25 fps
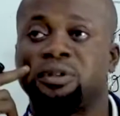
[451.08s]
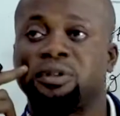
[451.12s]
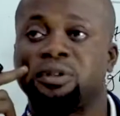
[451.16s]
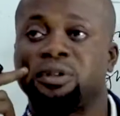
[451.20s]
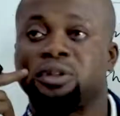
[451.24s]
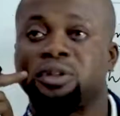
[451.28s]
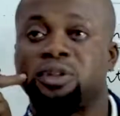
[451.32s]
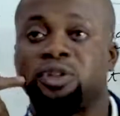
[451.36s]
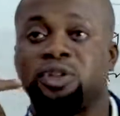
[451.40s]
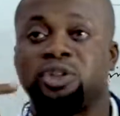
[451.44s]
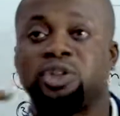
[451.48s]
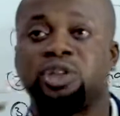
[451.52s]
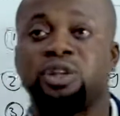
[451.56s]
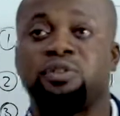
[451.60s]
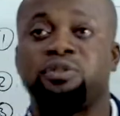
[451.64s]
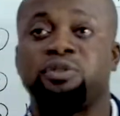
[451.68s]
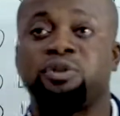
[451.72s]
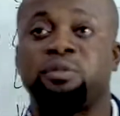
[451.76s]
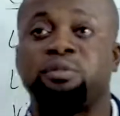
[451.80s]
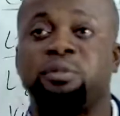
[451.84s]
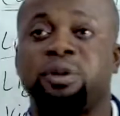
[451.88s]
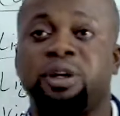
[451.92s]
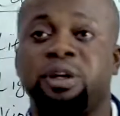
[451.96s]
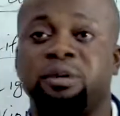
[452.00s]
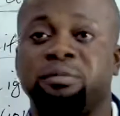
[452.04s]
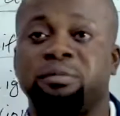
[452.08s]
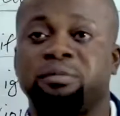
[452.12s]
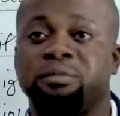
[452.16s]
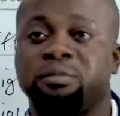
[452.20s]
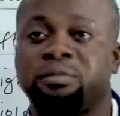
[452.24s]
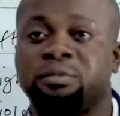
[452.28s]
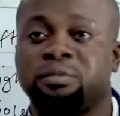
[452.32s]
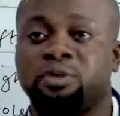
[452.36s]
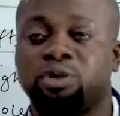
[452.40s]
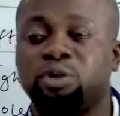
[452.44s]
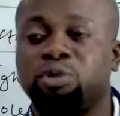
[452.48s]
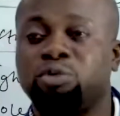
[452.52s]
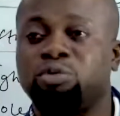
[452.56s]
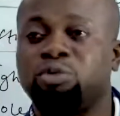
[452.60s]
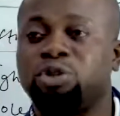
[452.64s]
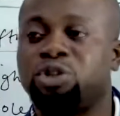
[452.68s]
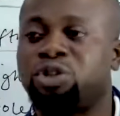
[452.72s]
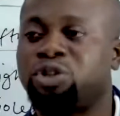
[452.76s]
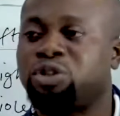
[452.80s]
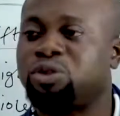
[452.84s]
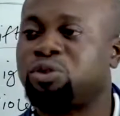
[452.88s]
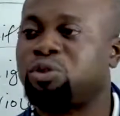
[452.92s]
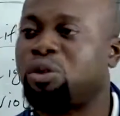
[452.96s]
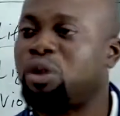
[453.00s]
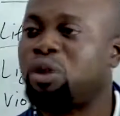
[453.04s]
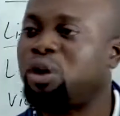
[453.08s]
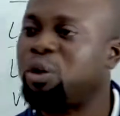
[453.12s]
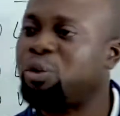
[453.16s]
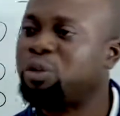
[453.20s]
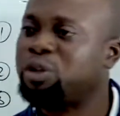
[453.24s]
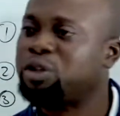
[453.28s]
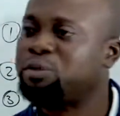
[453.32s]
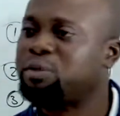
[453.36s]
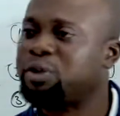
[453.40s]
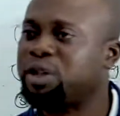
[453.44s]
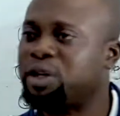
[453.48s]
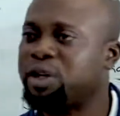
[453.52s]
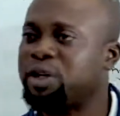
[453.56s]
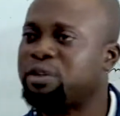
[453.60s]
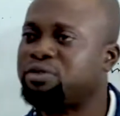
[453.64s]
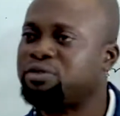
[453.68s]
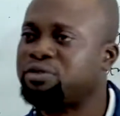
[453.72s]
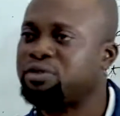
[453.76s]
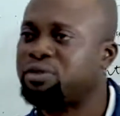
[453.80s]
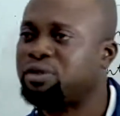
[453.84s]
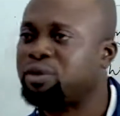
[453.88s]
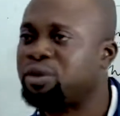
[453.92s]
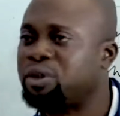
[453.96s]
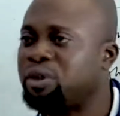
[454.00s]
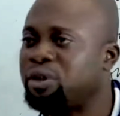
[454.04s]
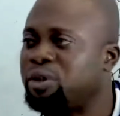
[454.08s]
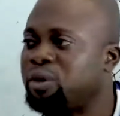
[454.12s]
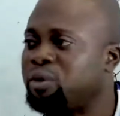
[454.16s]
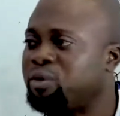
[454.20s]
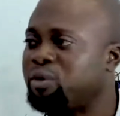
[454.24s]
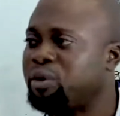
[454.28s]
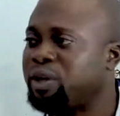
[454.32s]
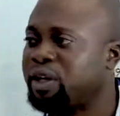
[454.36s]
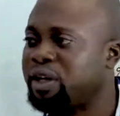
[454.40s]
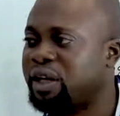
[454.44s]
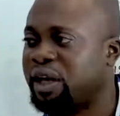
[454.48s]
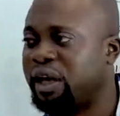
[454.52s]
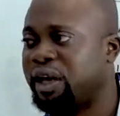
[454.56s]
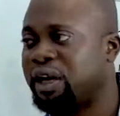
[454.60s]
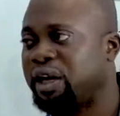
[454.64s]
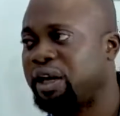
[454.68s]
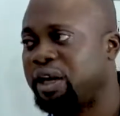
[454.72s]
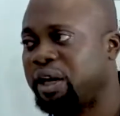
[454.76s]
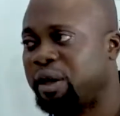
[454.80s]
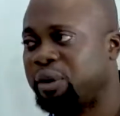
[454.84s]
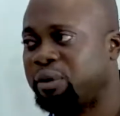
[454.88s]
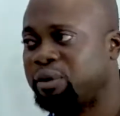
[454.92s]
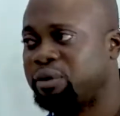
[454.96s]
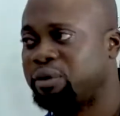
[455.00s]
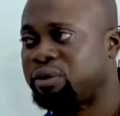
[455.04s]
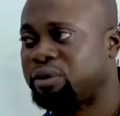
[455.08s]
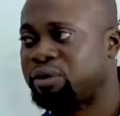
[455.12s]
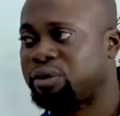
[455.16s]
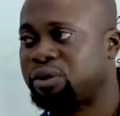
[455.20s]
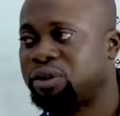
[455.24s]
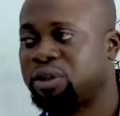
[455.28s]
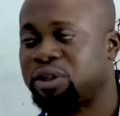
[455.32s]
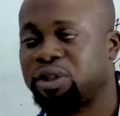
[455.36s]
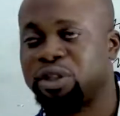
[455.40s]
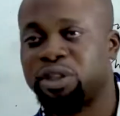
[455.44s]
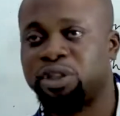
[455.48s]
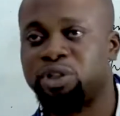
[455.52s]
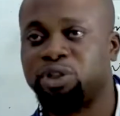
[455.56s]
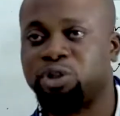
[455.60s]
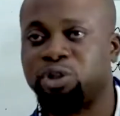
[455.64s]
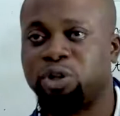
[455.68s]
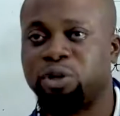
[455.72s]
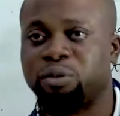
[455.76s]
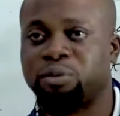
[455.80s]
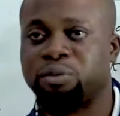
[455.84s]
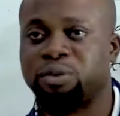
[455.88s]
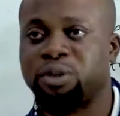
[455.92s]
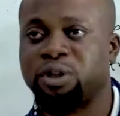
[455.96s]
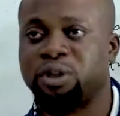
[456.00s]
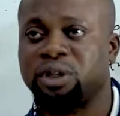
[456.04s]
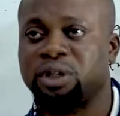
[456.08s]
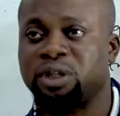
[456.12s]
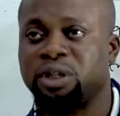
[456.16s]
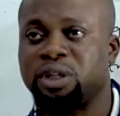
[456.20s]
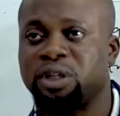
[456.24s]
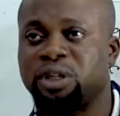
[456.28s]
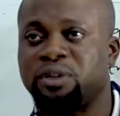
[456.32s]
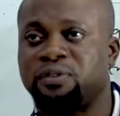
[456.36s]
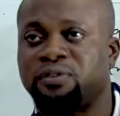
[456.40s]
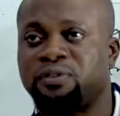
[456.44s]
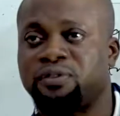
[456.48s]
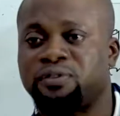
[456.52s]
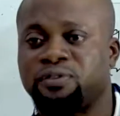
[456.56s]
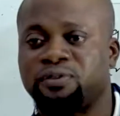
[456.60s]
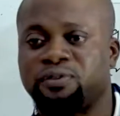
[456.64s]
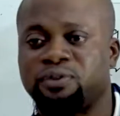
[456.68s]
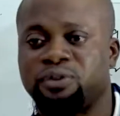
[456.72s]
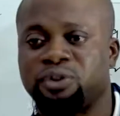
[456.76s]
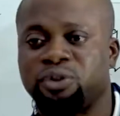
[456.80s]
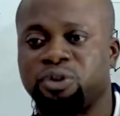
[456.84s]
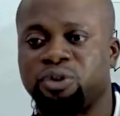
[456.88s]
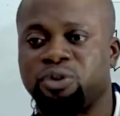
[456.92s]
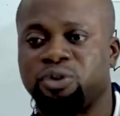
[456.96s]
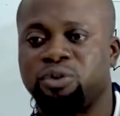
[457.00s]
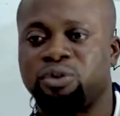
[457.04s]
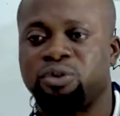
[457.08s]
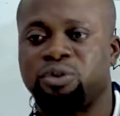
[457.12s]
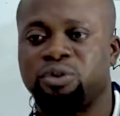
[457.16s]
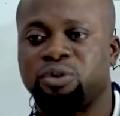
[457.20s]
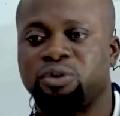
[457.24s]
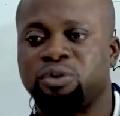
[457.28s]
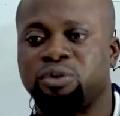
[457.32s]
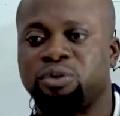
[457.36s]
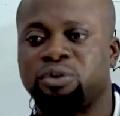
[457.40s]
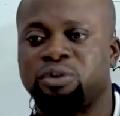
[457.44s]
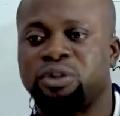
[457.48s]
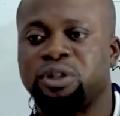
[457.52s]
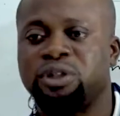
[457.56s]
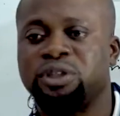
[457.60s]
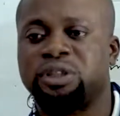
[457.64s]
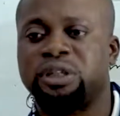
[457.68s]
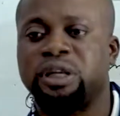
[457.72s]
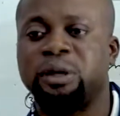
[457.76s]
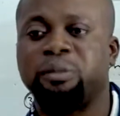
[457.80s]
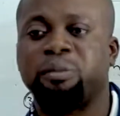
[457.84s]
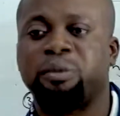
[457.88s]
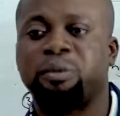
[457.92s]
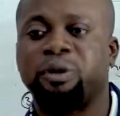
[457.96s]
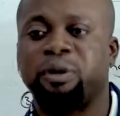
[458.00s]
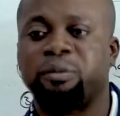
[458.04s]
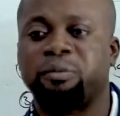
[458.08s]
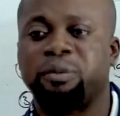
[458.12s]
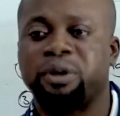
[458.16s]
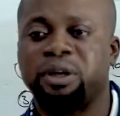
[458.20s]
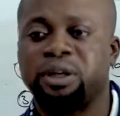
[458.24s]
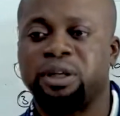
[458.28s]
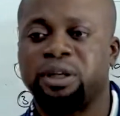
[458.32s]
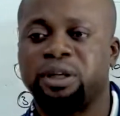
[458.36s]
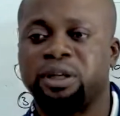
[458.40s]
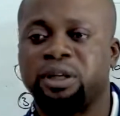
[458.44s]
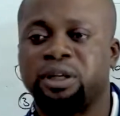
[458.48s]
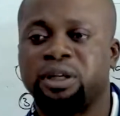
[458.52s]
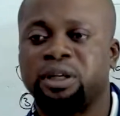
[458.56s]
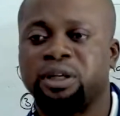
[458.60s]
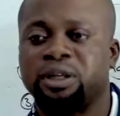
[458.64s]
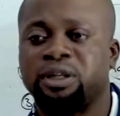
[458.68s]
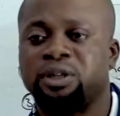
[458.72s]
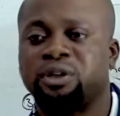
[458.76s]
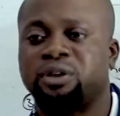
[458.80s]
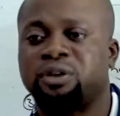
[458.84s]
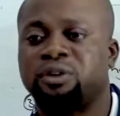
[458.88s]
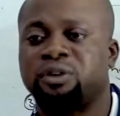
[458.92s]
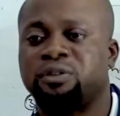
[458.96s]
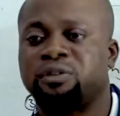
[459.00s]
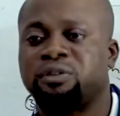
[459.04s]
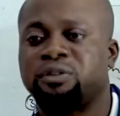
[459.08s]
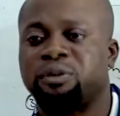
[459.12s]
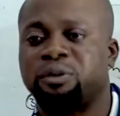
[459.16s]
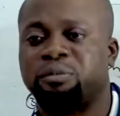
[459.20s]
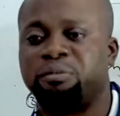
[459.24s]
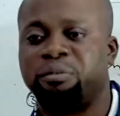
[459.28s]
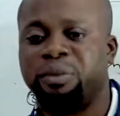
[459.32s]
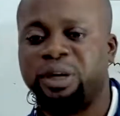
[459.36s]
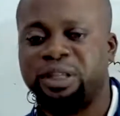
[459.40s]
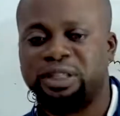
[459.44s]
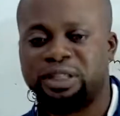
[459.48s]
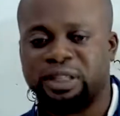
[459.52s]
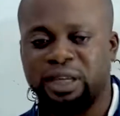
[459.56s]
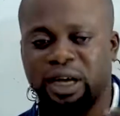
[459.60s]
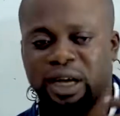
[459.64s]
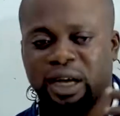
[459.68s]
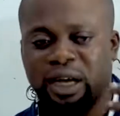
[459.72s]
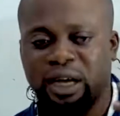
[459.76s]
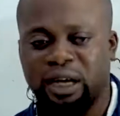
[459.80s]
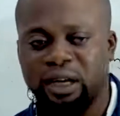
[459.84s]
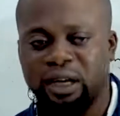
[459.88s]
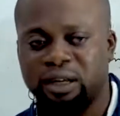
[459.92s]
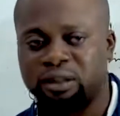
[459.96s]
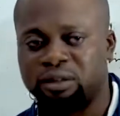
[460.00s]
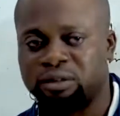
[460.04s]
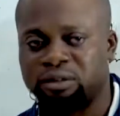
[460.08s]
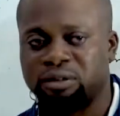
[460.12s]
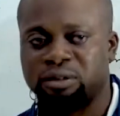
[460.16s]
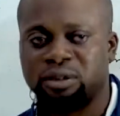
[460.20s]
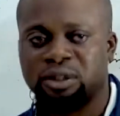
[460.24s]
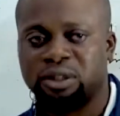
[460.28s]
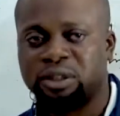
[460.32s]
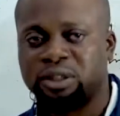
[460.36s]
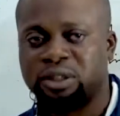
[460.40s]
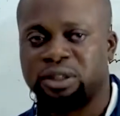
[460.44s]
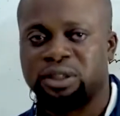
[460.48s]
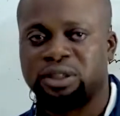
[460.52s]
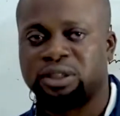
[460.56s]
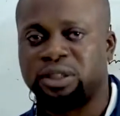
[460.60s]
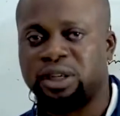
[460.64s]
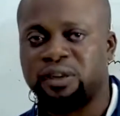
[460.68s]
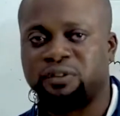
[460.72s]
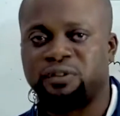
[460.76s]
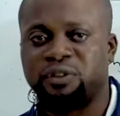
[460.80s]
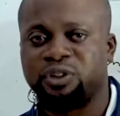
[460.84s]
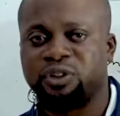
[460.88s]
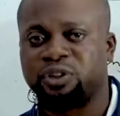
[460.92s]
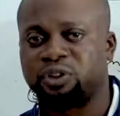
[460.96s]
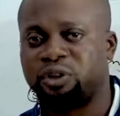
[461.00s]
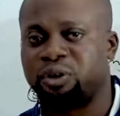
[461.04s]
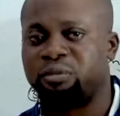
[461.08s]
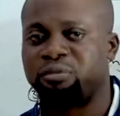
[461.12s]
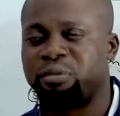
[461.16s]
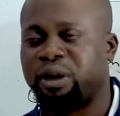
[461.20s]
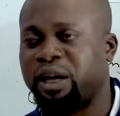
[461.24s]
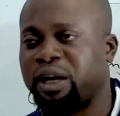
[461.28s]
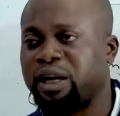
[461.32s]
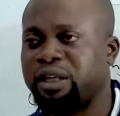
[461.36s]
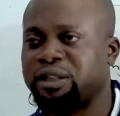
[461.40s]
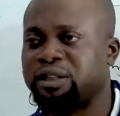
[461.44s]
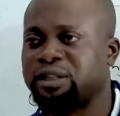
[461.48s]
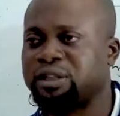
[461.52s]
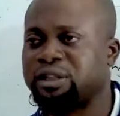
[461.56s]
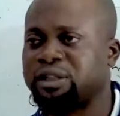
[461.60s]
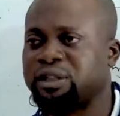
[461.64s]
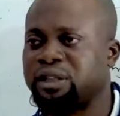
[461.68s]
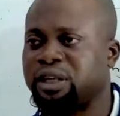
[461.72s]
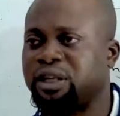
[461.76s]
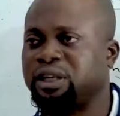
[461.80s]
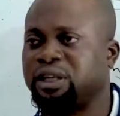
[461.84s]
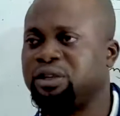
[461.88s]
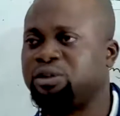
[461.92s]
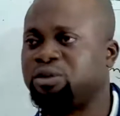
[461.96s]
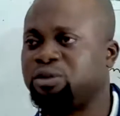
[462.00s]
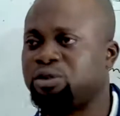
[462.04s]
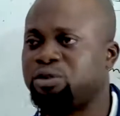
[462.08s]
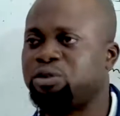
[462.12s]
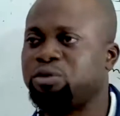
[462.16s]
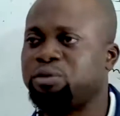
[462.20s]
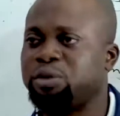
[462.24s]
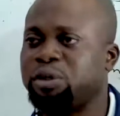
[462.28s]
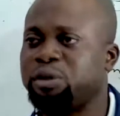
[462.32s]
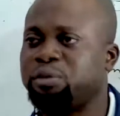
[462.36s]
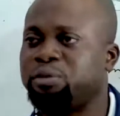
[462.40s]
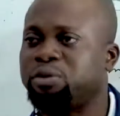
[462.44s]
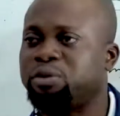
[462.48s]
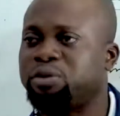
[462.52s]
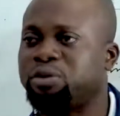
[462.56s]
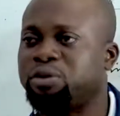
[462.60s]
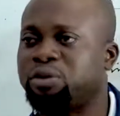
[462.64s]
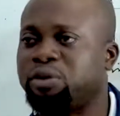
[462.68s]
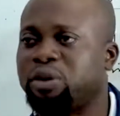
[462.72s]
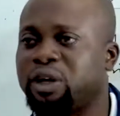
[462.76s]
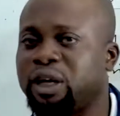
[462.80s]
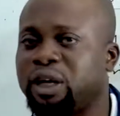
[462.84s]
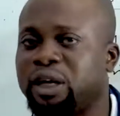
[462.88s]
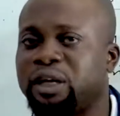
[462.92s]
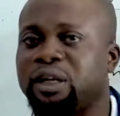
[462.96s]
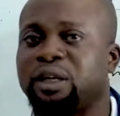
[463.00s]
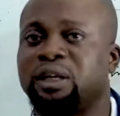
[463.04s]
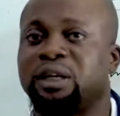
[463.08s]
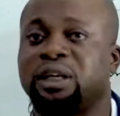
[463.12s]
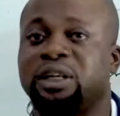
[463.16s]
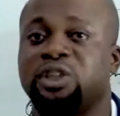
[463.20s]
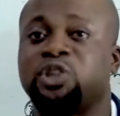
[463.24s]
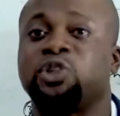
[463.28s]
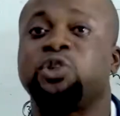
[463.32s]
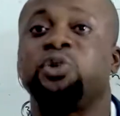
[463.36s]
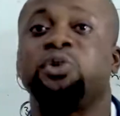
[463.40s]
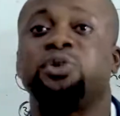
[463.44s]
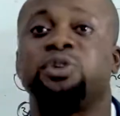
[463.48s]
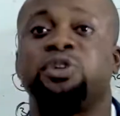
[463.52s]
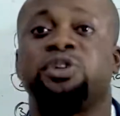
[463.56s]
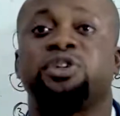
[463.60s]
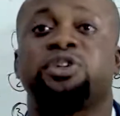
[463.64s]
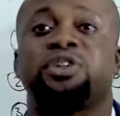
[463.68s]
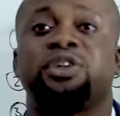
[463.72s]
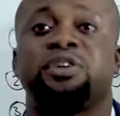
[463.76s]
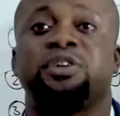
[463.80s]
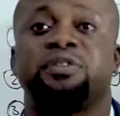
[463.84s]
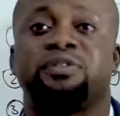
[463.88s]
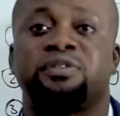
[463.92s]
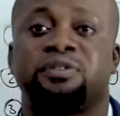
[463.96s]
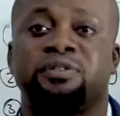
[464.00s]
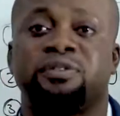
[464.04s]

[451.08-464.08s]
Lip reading: yourself to blame. So we should always be careful when carrying out the job. If you didn't sleep properly, your mental self is not balanced, then you should be able to like excuse yourself